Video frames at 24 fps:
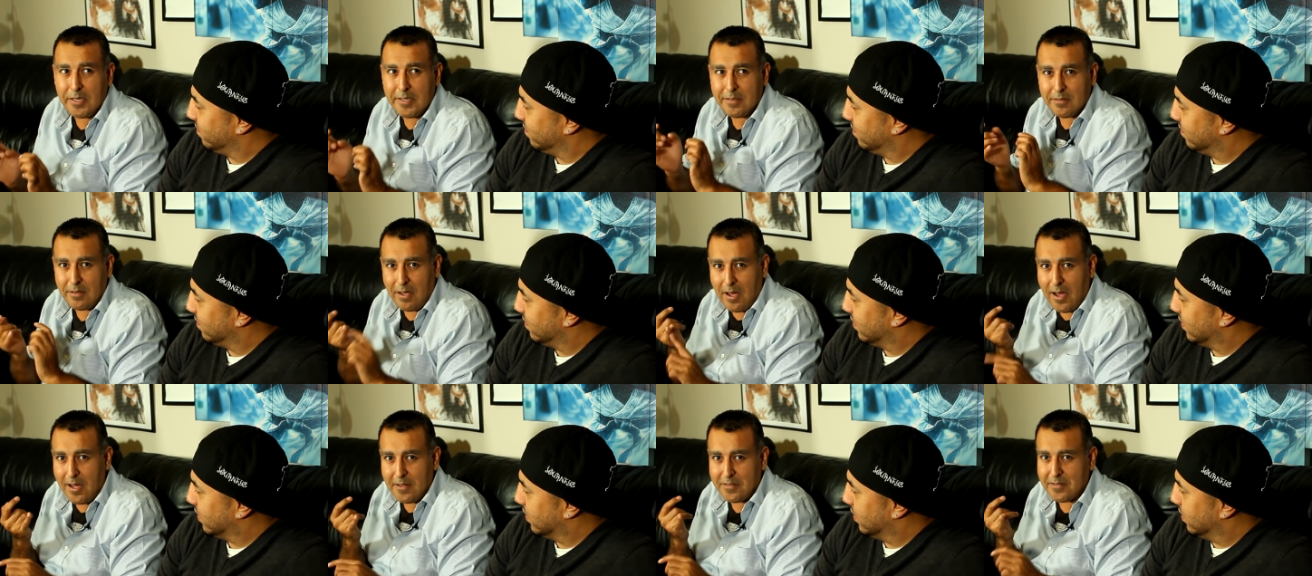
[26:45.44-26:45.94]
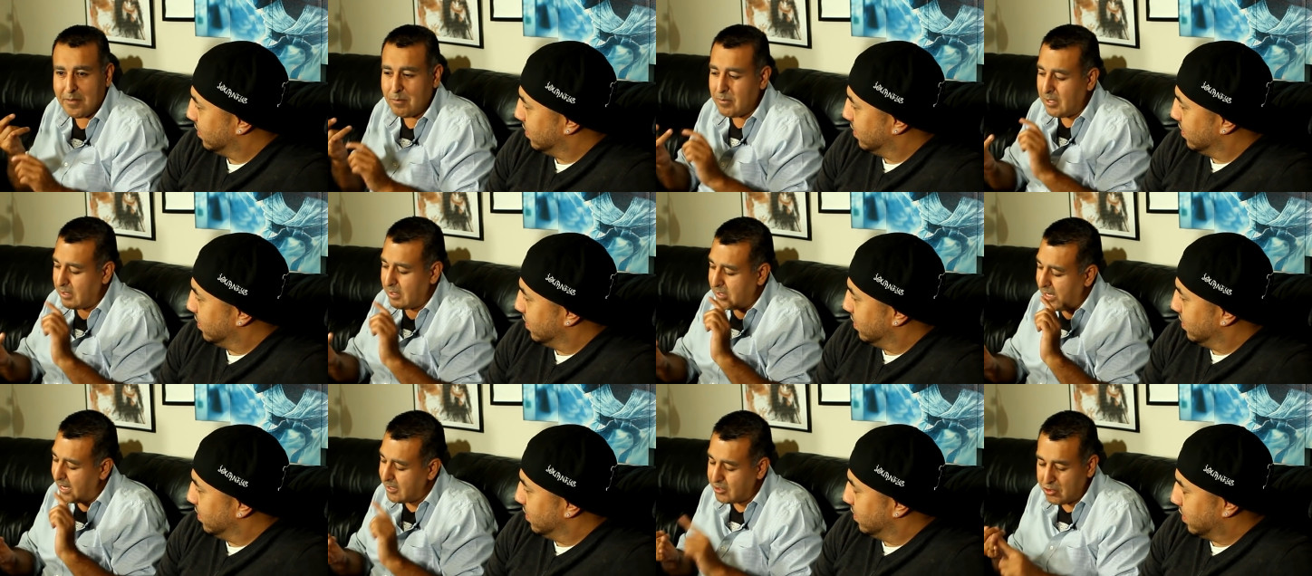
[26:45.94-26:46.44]
Speaker 1: is awesome. The
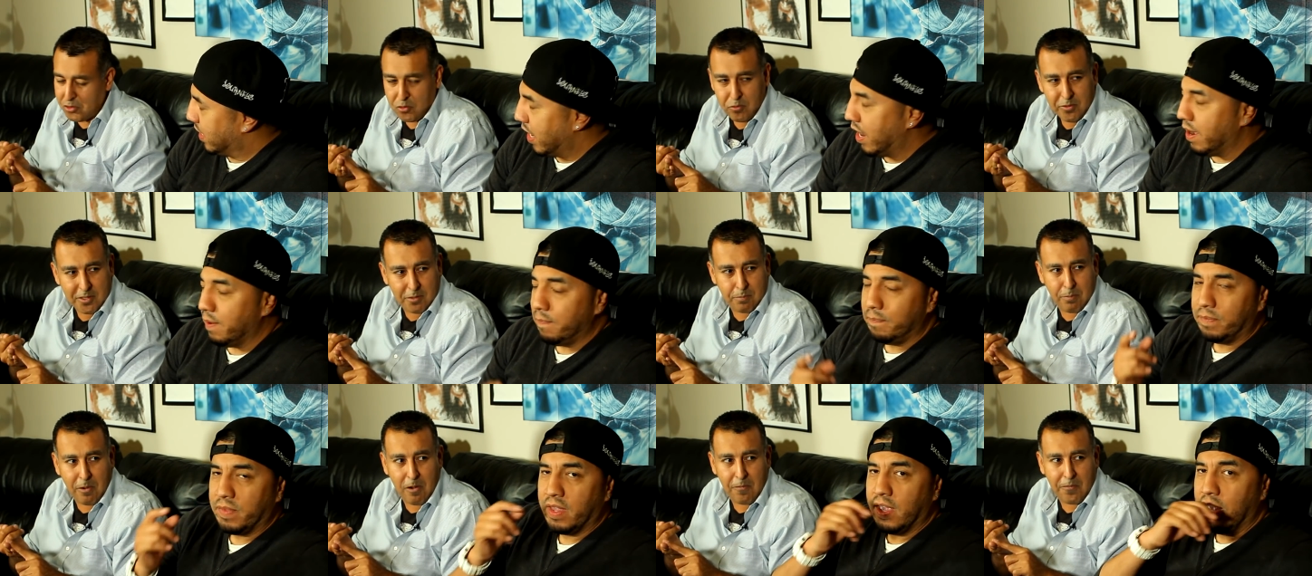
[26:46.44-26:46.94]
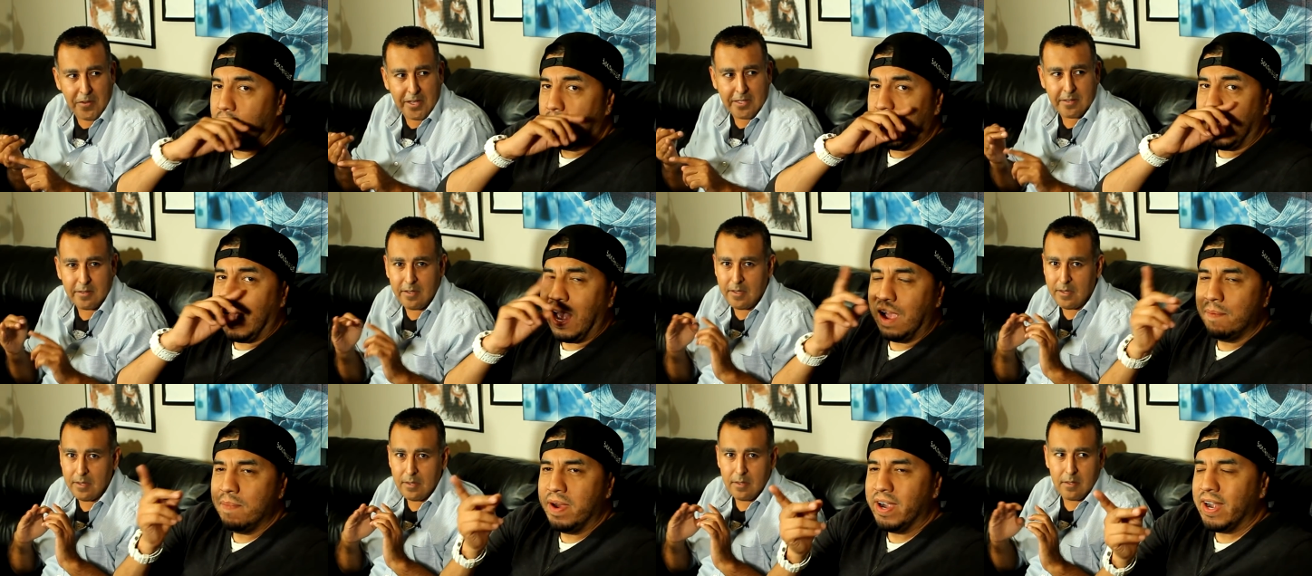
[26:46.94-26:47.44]
tension yeah.
Speaker 2: perfect. I
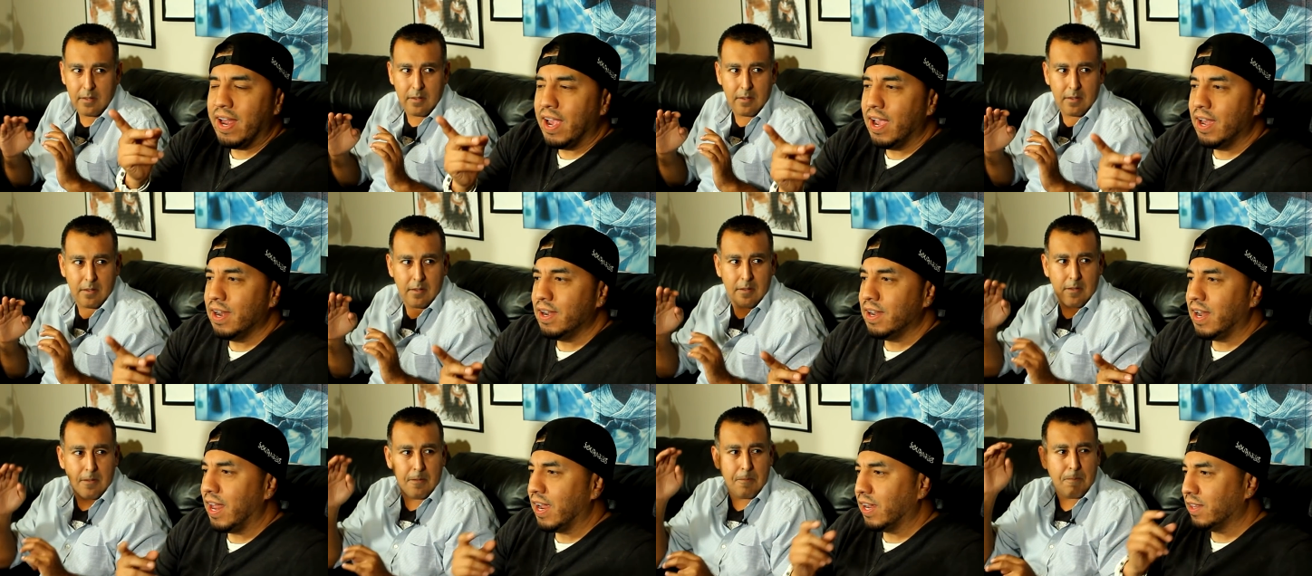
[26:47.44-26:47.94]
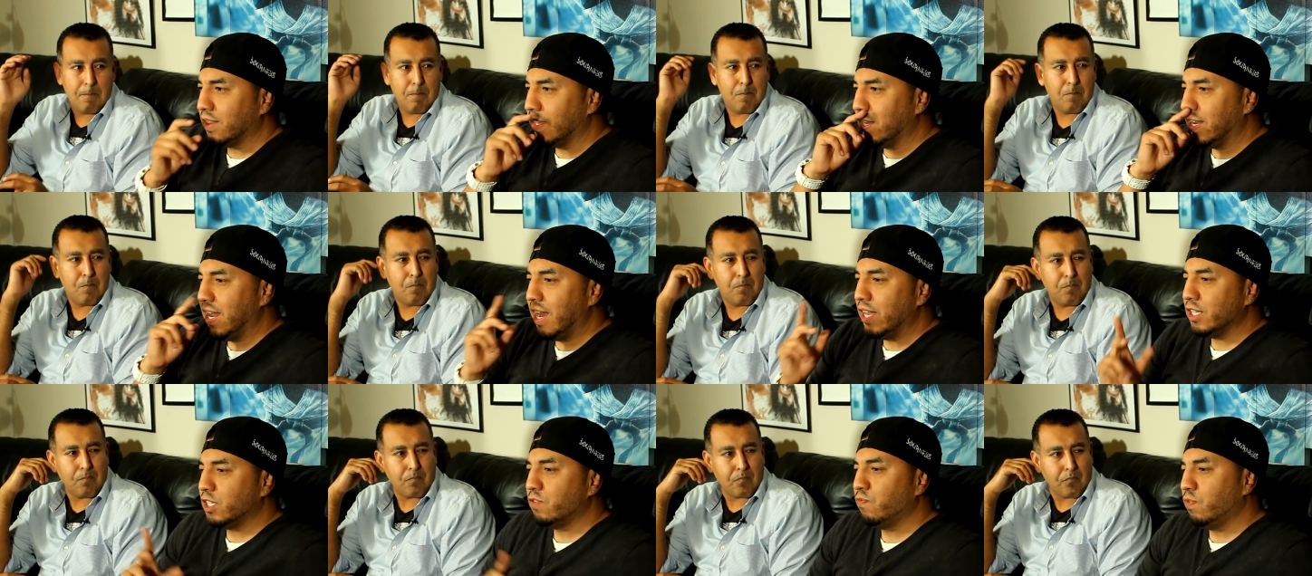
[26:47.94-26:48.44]
might add, like the
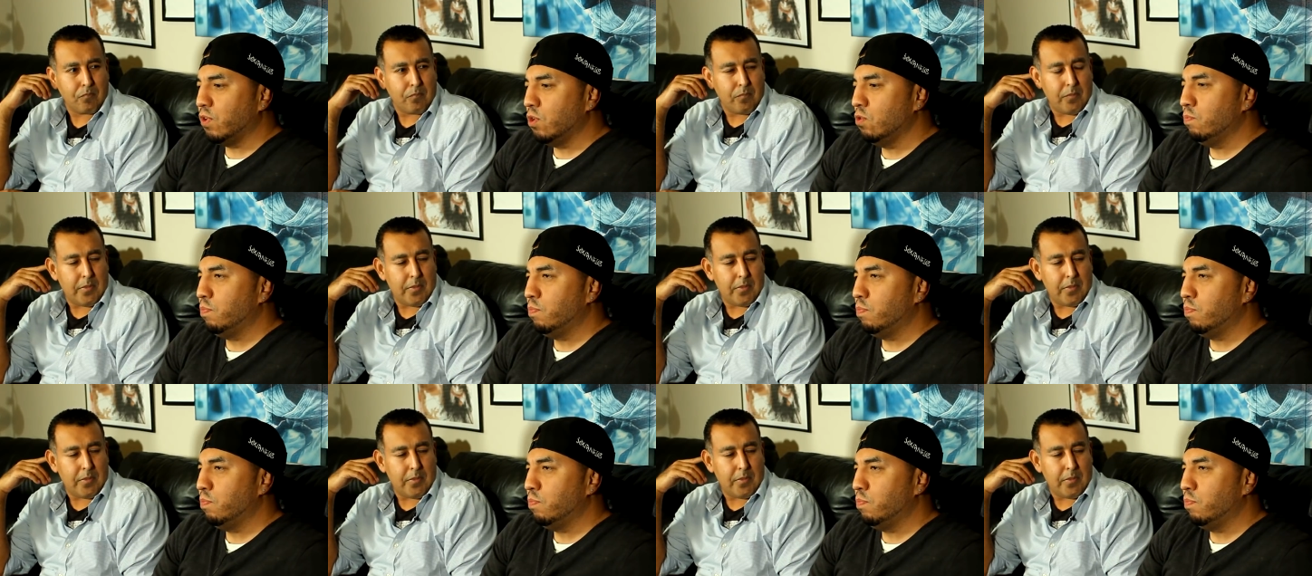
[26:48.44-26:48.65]
last few